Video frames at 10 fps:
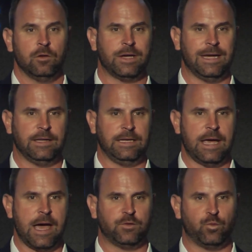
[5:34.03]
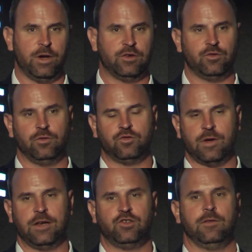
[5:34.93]
looking at the aspirational
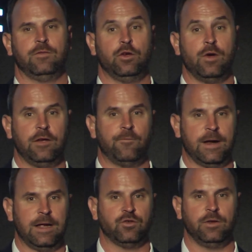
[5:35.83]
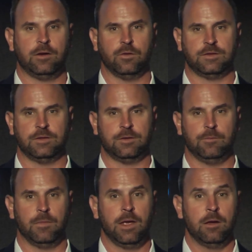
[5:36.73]
strategy of the UAE financial
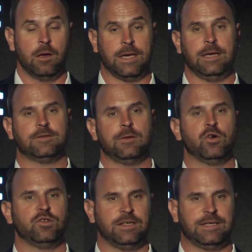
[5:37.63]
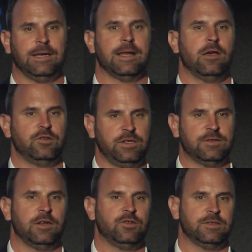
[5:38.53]
ecosystem against emerging technologies
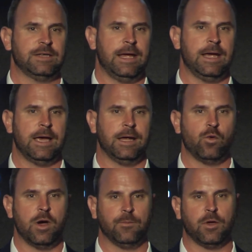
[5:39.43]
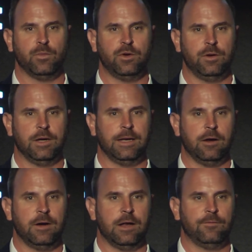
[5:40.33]
such as AI, quantum computing, and
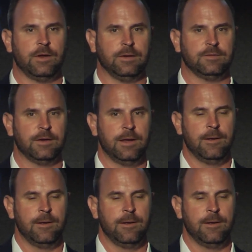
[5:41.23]
Internet of Things.